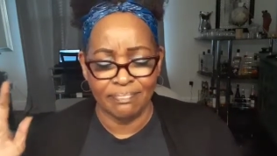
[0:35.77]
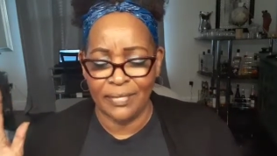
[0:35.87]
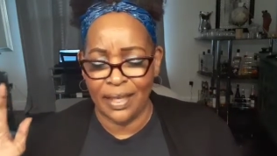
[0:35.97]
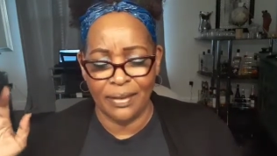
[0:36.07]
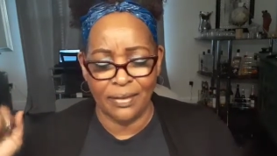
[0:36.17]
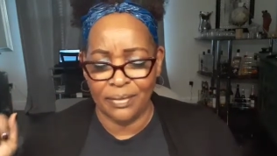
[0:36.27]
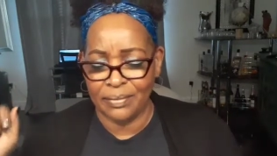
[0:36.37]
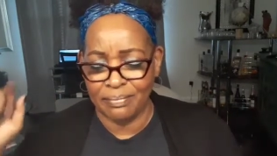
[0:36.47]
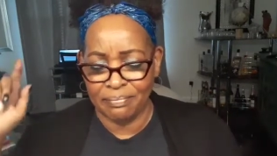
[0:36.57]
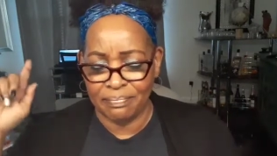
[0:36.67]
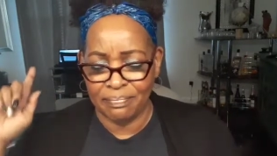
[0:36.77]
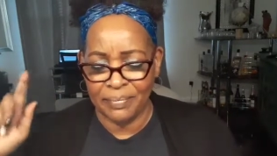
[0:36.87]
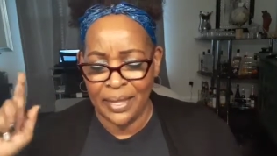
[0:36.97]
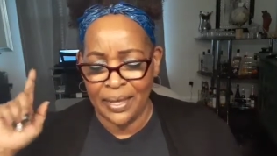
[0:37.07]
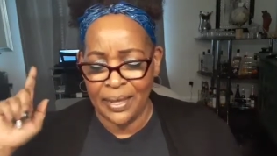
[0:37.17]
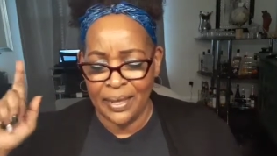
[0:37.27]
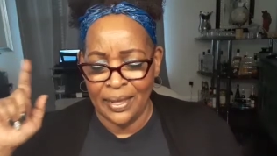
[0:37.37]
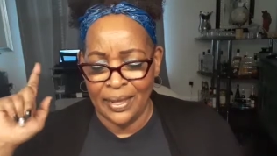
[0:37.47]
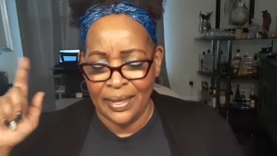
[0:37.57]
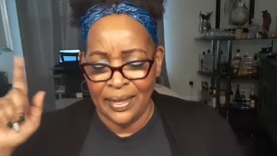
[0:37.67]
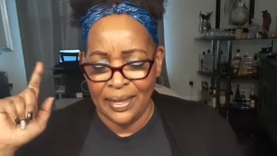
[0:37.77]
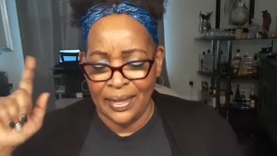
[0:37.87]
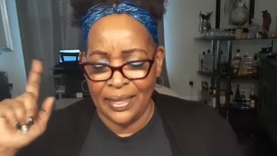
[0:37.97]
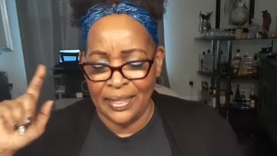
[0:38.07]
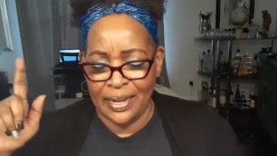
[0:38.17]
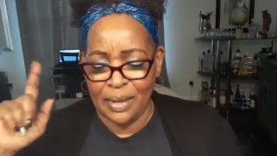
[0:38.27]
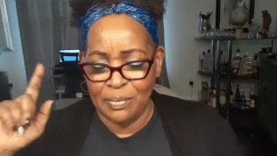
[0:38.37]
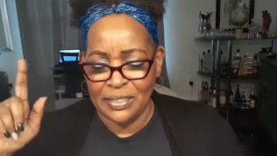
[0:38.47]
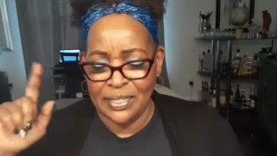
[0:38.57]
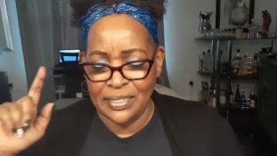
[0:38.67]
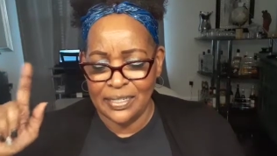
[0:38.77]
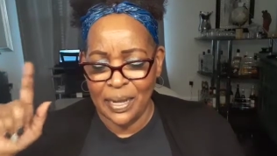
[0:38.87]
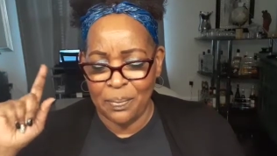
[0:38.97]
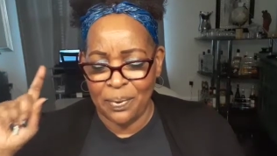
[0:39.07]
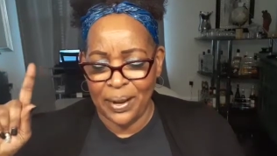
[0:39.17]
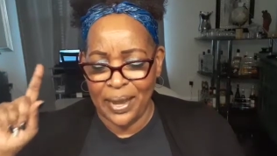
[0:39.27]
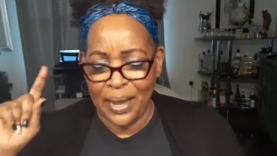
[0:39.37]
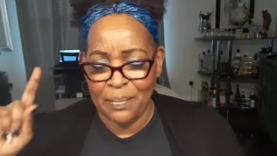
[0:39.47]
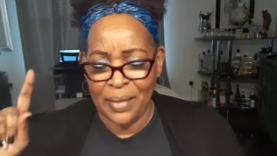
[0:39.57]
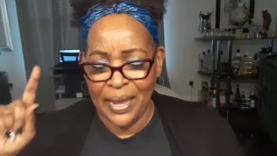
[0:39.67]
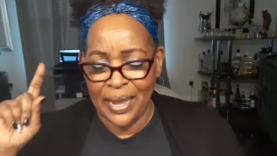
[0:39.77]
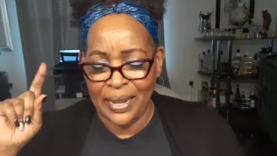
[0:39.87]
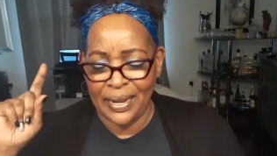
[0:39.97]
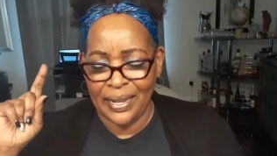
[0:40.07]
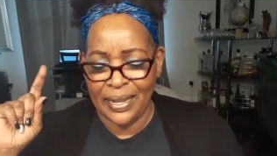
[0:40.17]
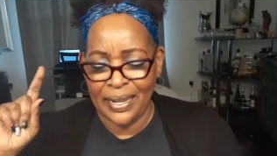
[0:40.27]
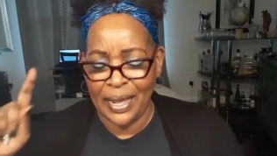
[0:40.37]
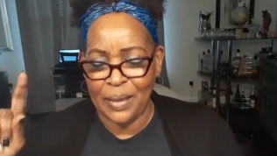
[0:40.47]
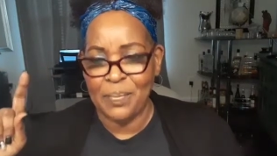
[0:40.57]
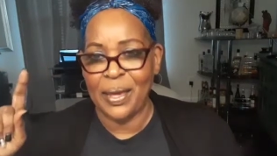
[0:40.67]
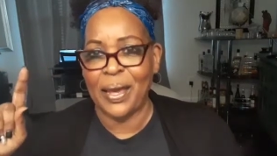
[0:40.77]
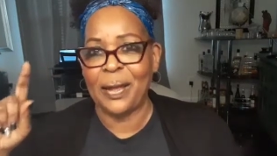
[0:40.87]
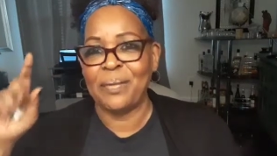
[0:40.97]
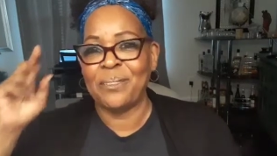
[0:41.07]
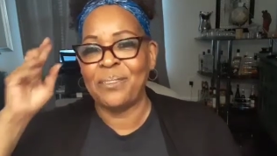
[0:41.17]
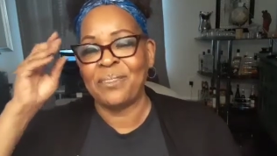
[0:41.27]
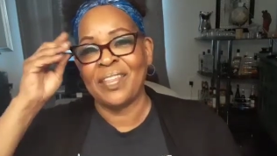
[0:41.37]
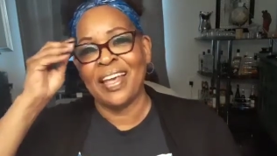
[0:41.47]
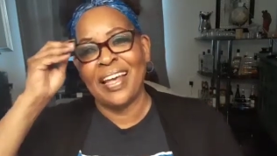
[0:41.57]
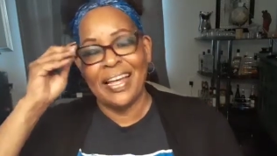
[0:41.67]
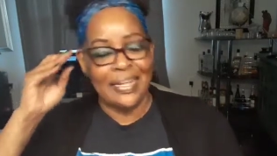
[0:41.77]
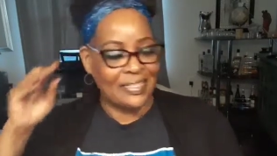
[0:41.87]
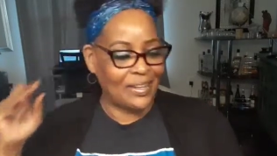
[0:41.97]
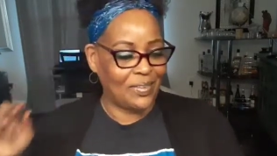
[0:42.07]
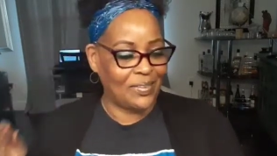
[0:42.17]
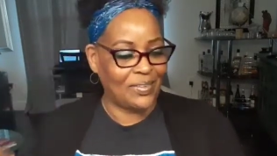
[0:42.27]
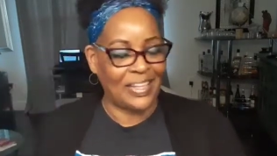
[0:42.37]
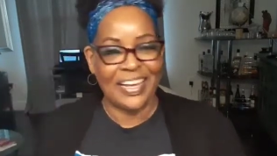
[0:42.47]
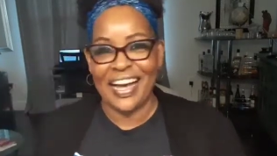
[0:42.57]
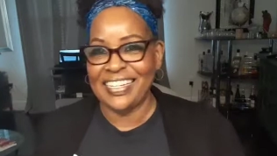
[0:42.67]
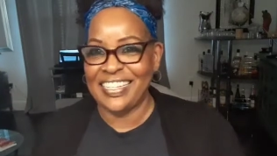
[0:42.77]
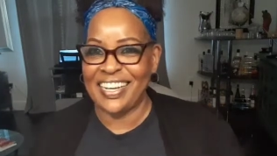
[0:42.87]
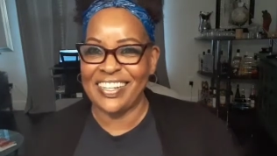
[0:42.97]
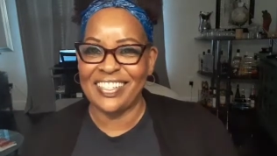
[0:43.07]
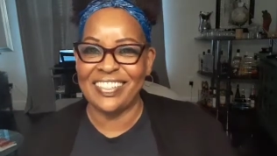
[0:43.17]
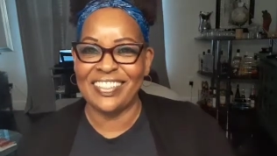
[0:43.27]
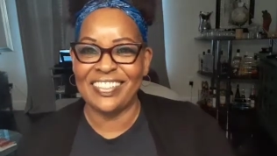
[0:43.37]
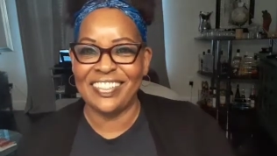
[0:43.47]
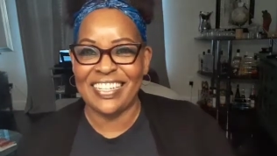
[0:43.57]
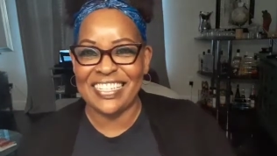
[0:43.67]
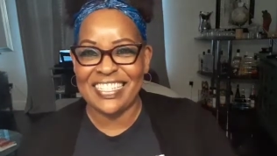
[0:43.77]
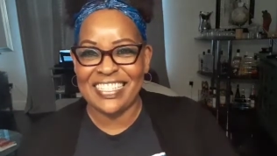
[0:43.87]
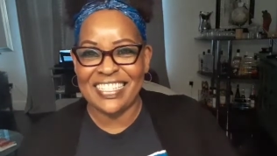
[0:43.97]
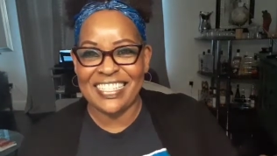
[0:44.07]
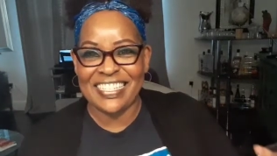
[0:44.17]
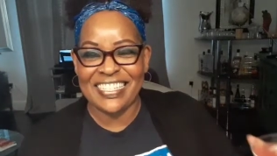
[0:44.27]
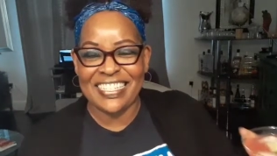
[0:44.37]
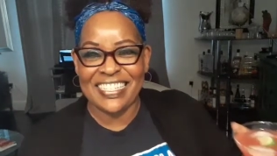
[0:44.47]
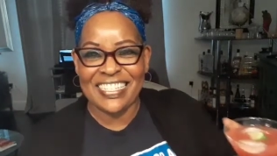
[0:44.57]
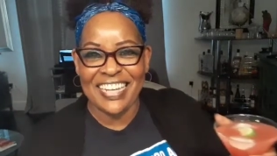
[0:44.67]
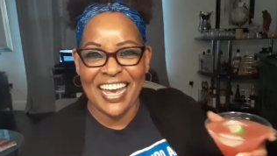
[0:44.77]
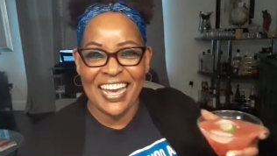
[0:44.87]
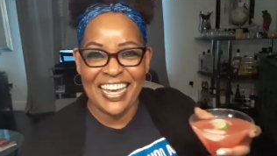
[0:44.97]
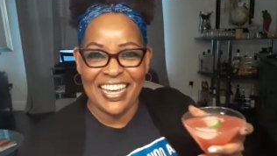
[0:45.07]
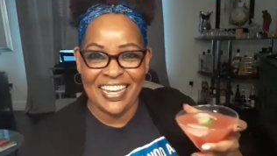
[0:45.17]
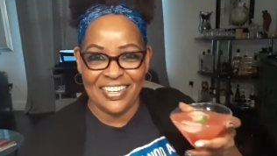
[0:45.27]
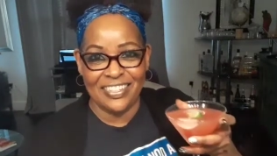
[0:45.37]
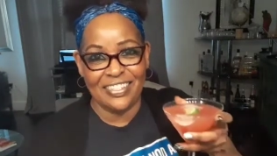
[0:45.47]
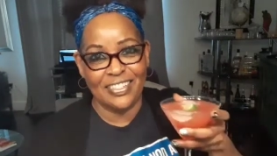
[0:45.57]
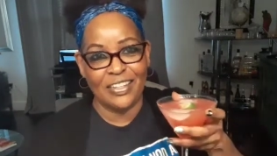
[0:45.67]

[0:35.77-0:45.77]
Thank you. In the name of Jesus, I pray. Amen and amen. So the cocktail this today is